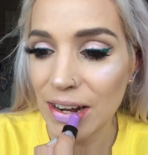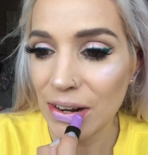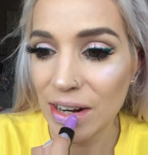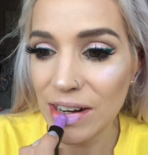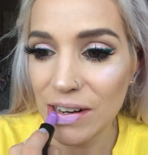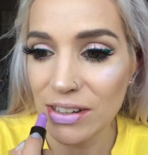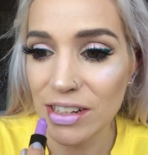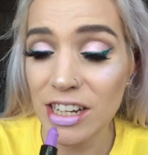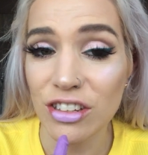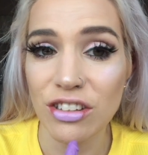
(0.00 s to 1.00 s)
Oh my
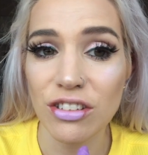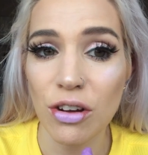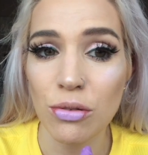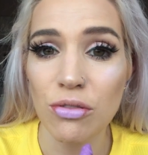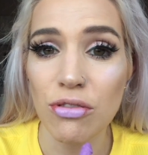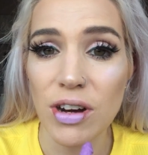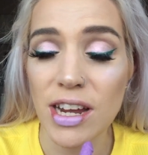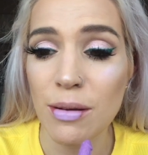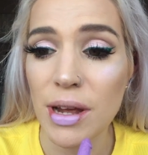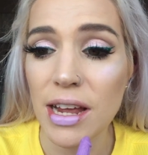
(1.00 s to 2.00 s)
gosh, it's so
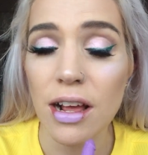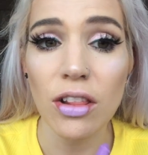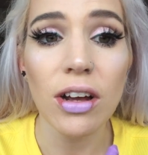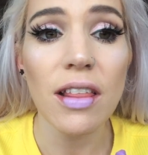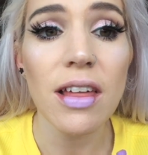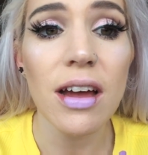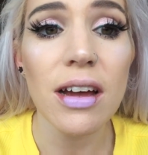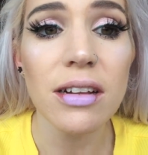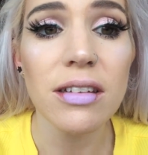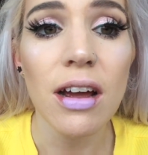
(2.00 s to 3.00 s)
creamy. Look at
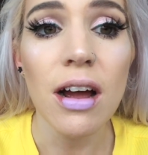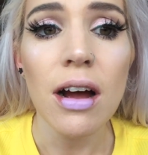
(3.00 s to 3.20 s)
that.